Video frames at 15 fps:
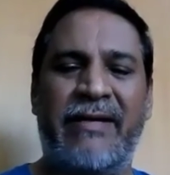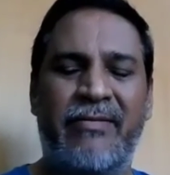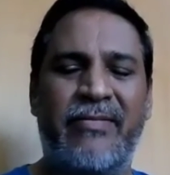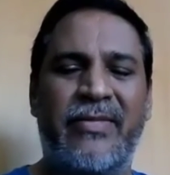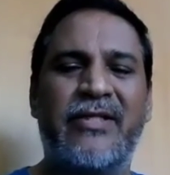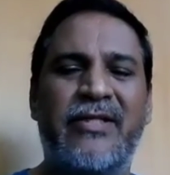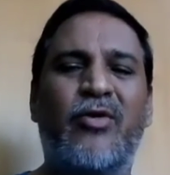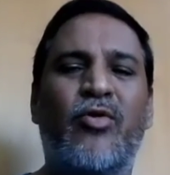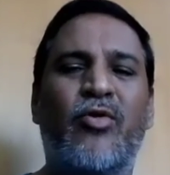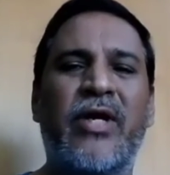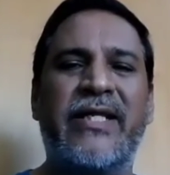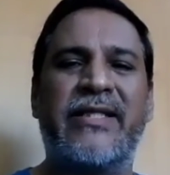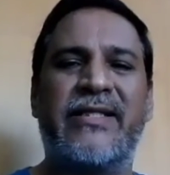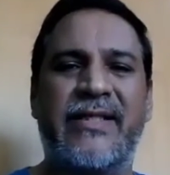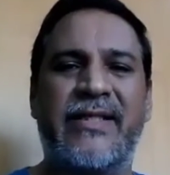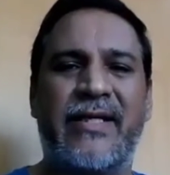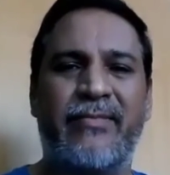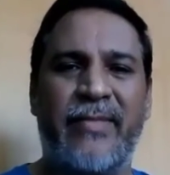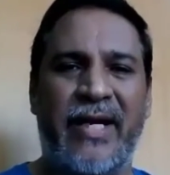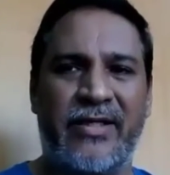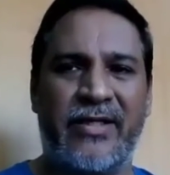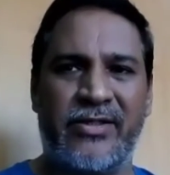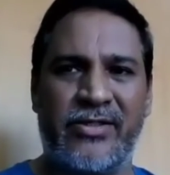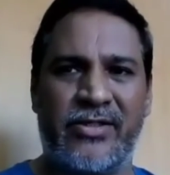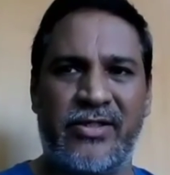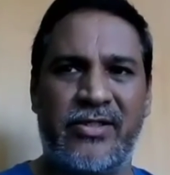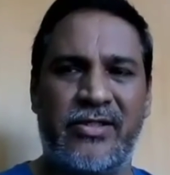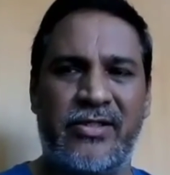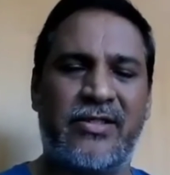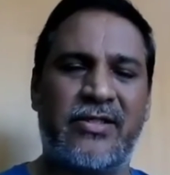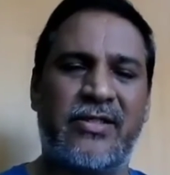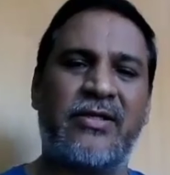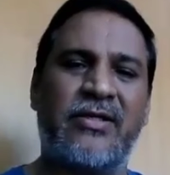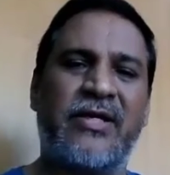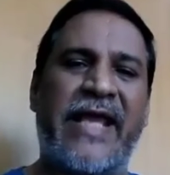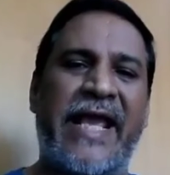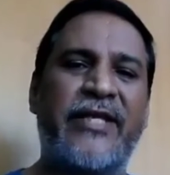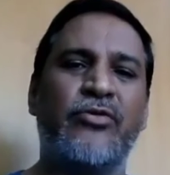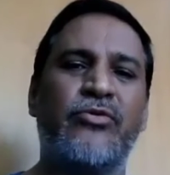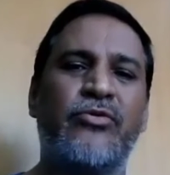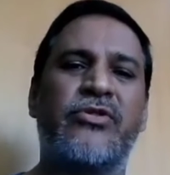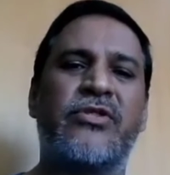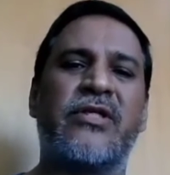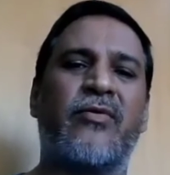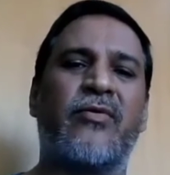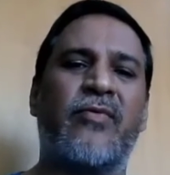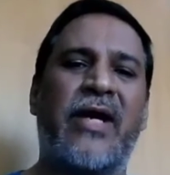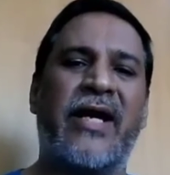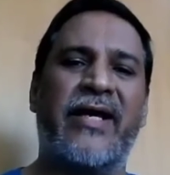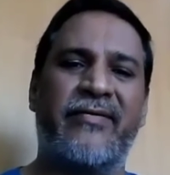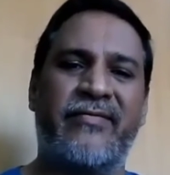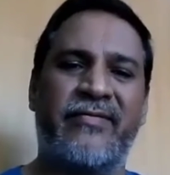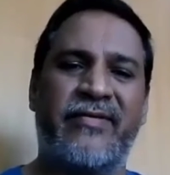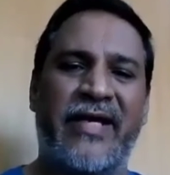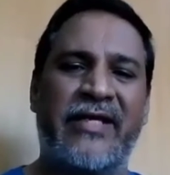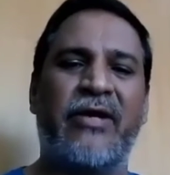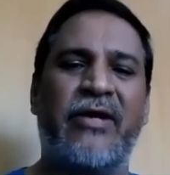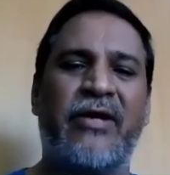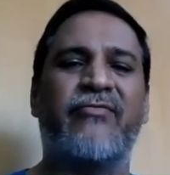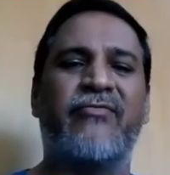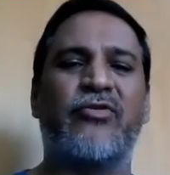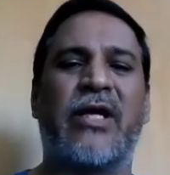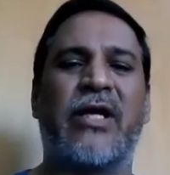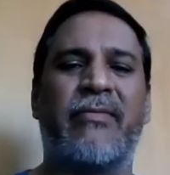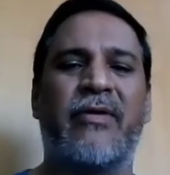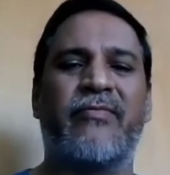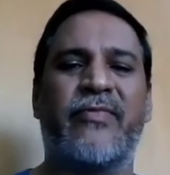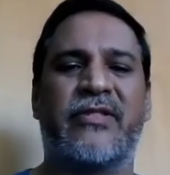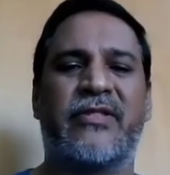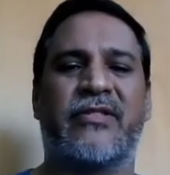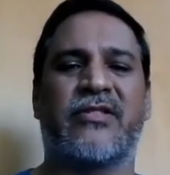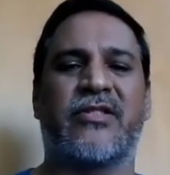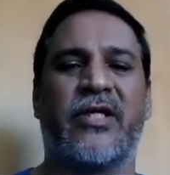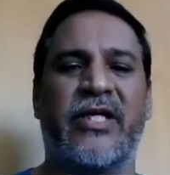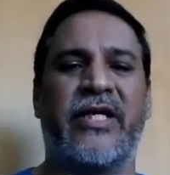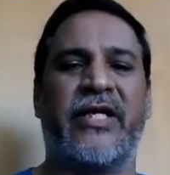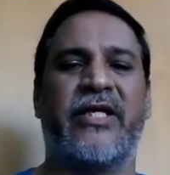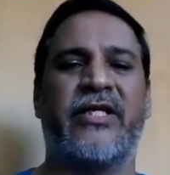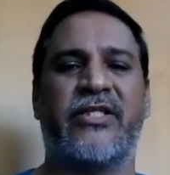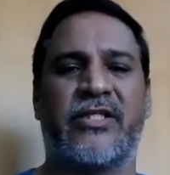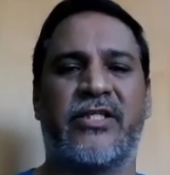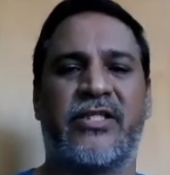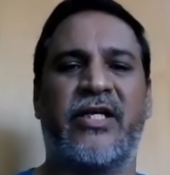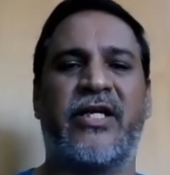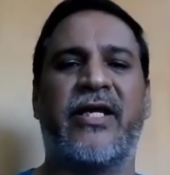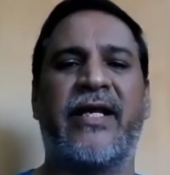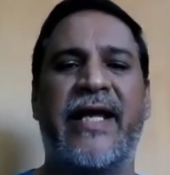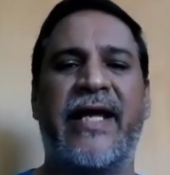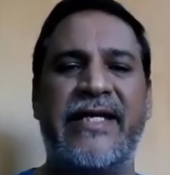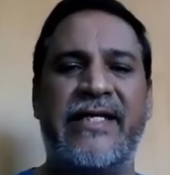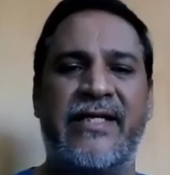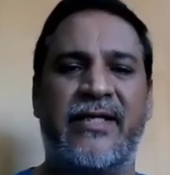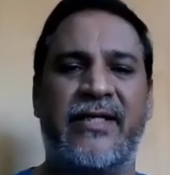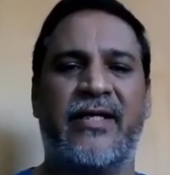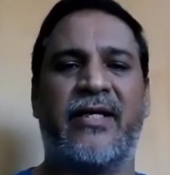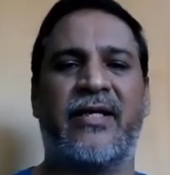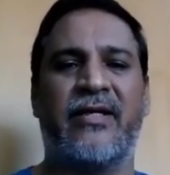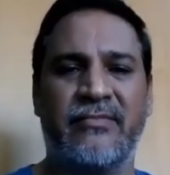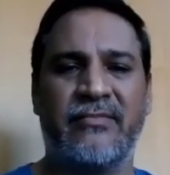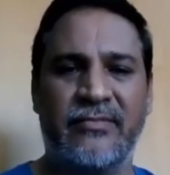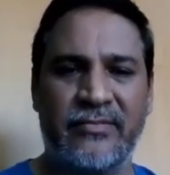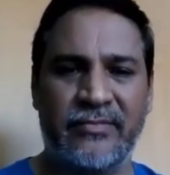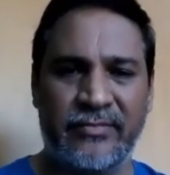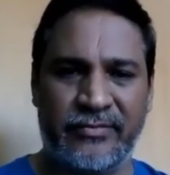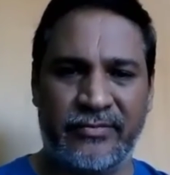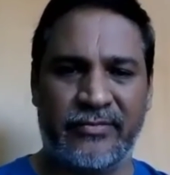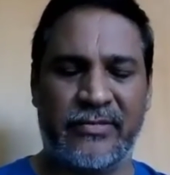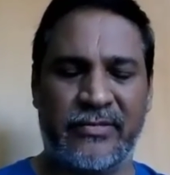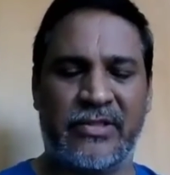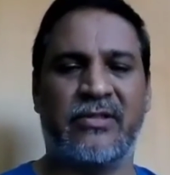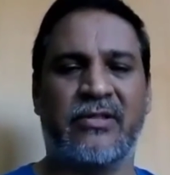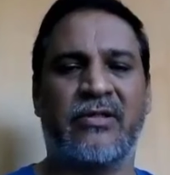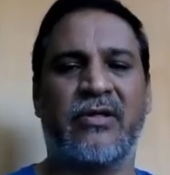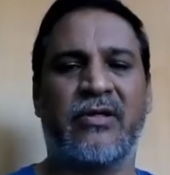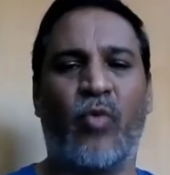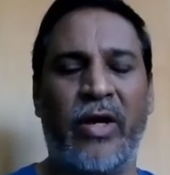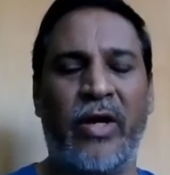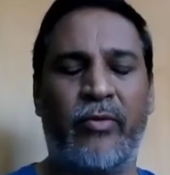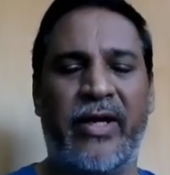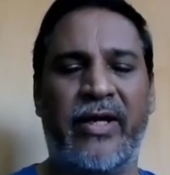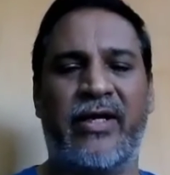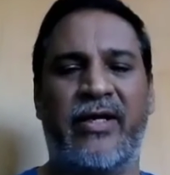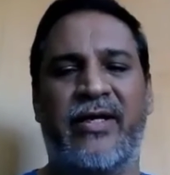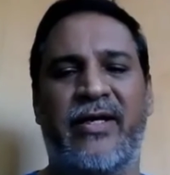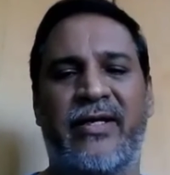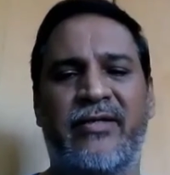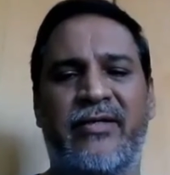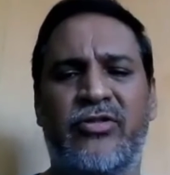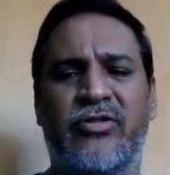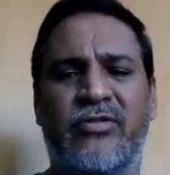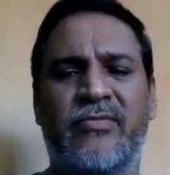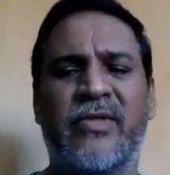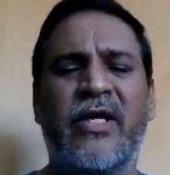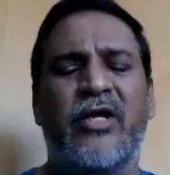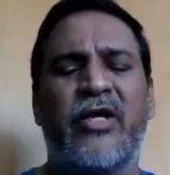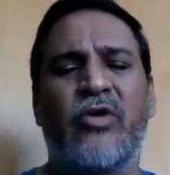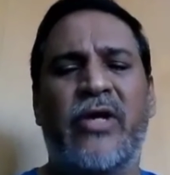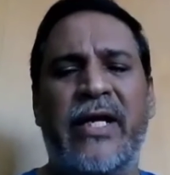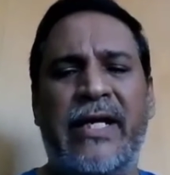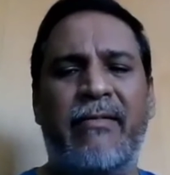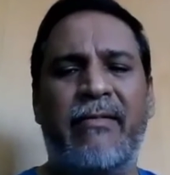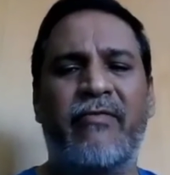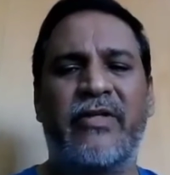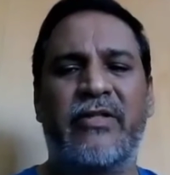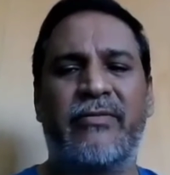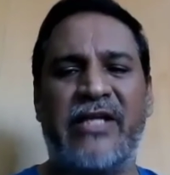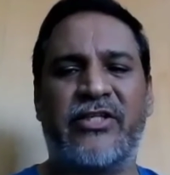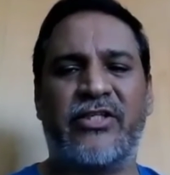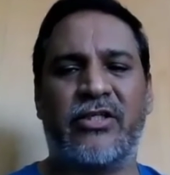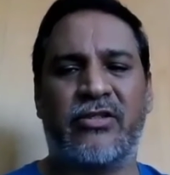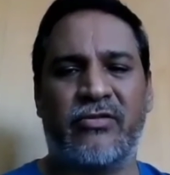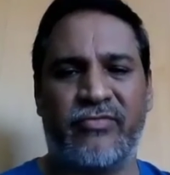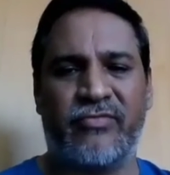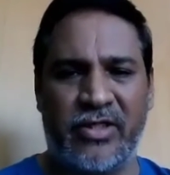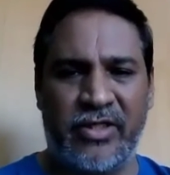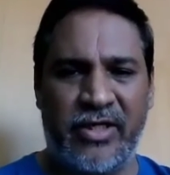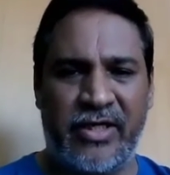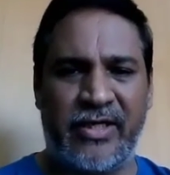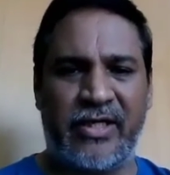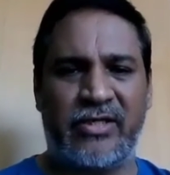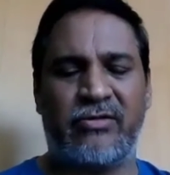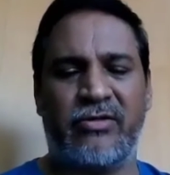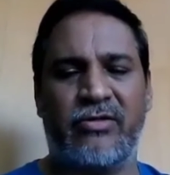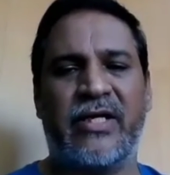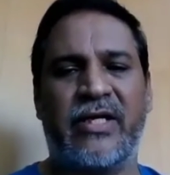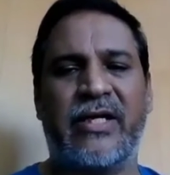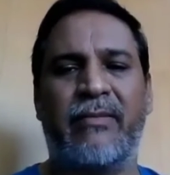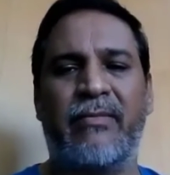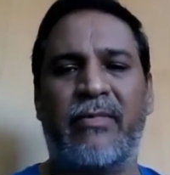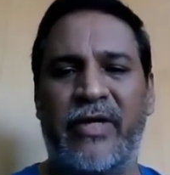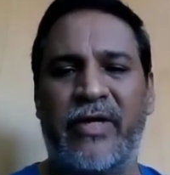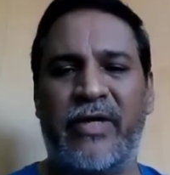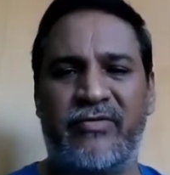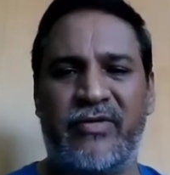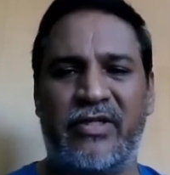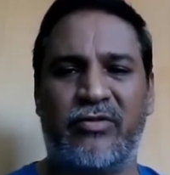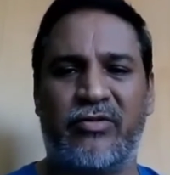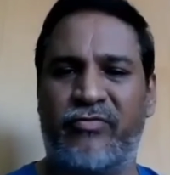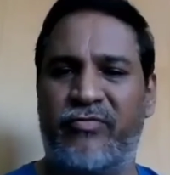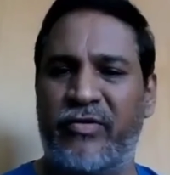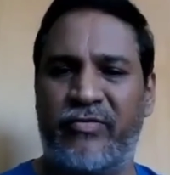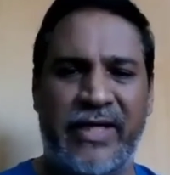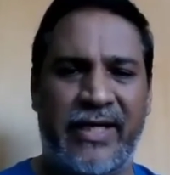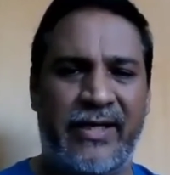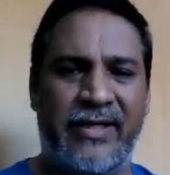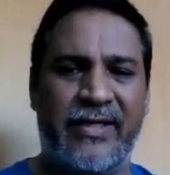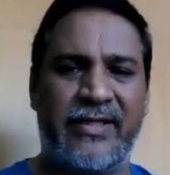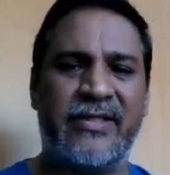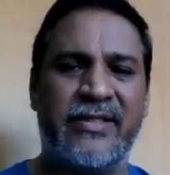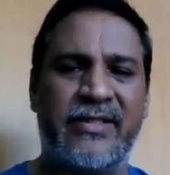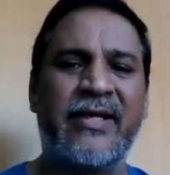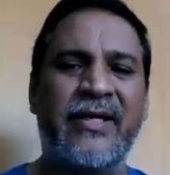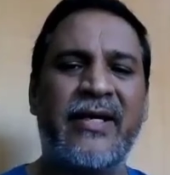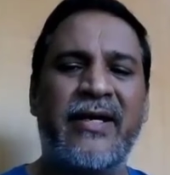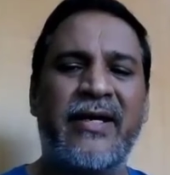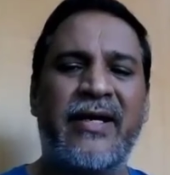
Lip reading: Remember, the only thing that matters is, can you survive? And you have to come up with 30 days, 60 days, 90 days, 120 days. So you can come up with batches of 30 days, or you can come up with batches of 15 days.